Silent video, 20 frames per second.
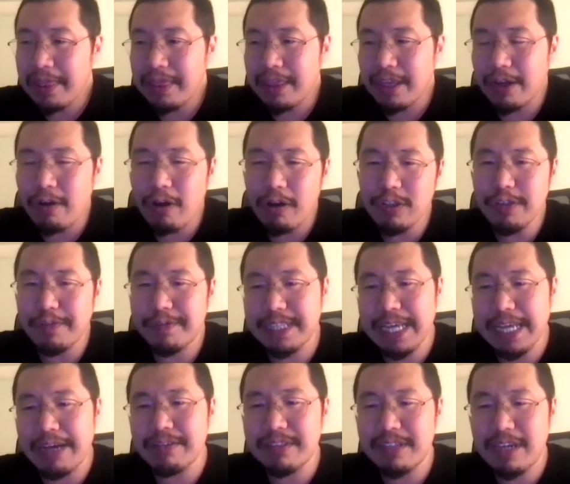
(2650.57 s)
the cost of
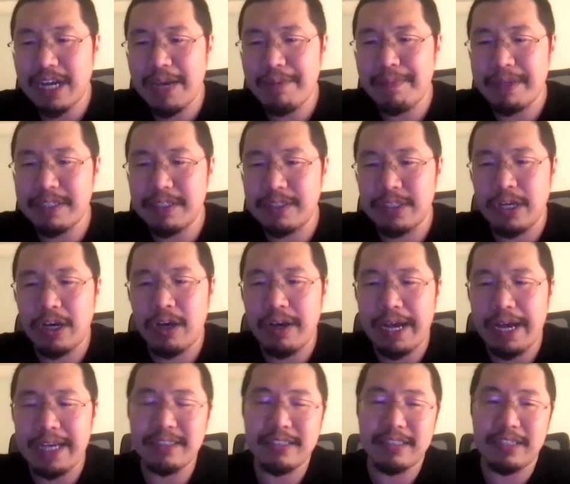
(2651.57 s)
downtime is not
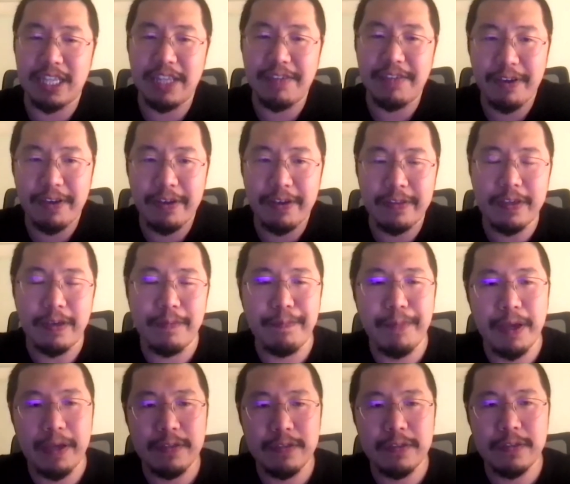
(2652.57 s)
as significant
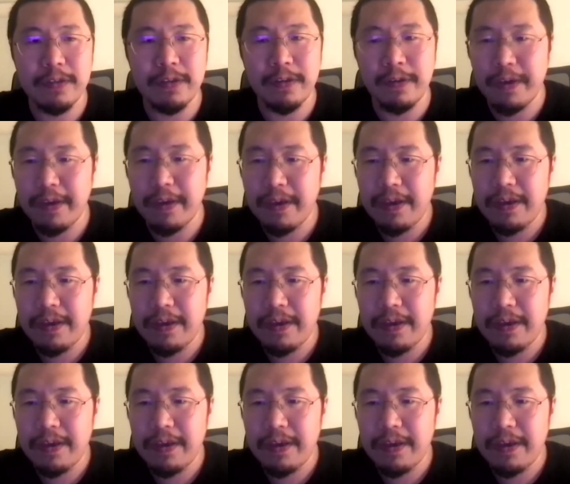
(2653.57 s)
compared to